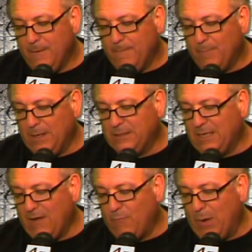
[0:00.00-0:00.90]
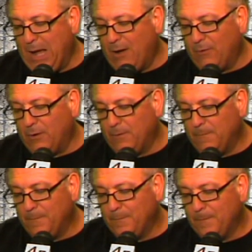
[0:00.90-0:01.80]
must have power
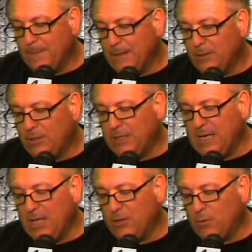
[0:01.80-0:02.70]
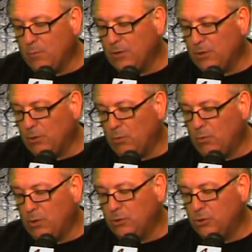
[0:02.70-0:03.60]
together with the
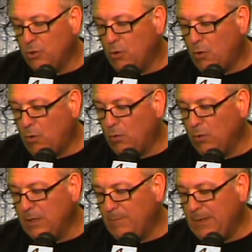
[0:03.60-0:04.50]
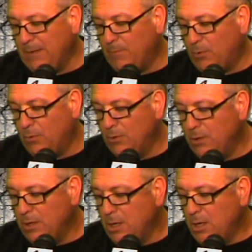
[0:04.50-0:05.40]
Lord's holy people
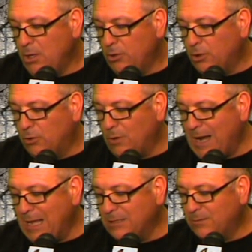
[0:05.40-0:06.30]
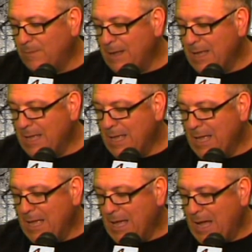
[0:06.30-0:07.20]
to grasp
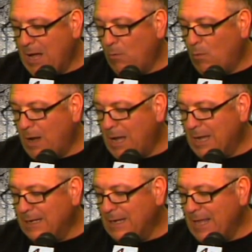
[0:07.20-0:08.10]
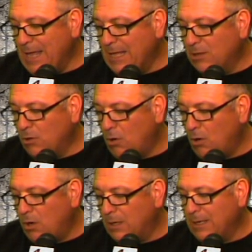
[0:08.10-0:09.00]
how wide and
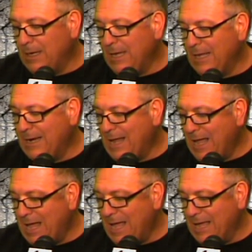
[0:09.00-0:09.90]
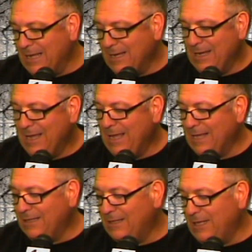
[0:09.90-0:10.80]
long and high
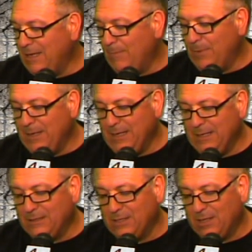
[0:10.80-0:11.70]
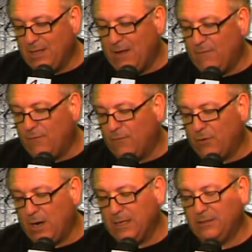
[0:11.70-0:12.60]
and deep is the love of
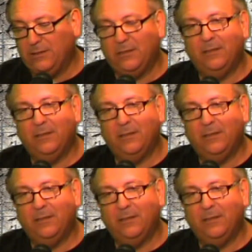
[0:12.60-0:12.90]
Christ.